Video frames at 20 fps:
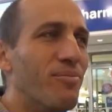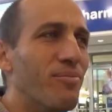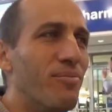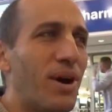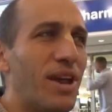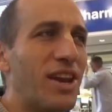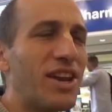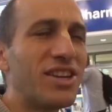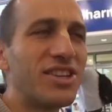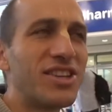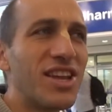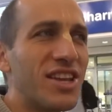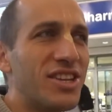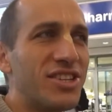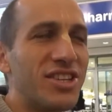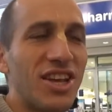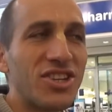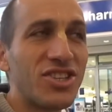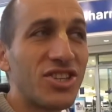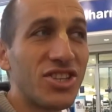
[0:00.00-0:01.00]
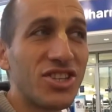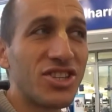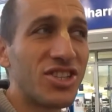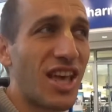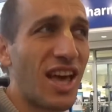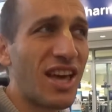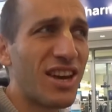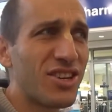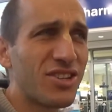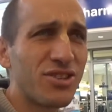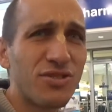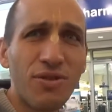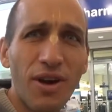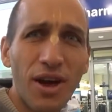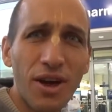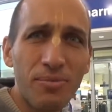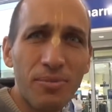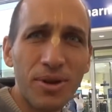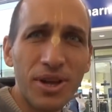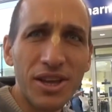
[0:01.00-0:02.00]
But it doesn't satisfy
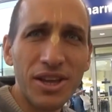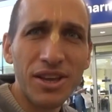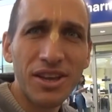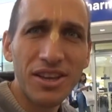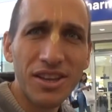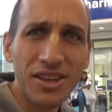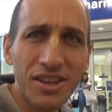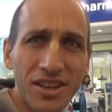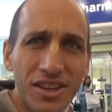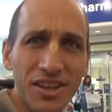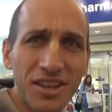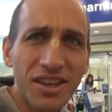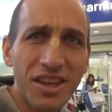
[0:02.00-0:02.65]
me.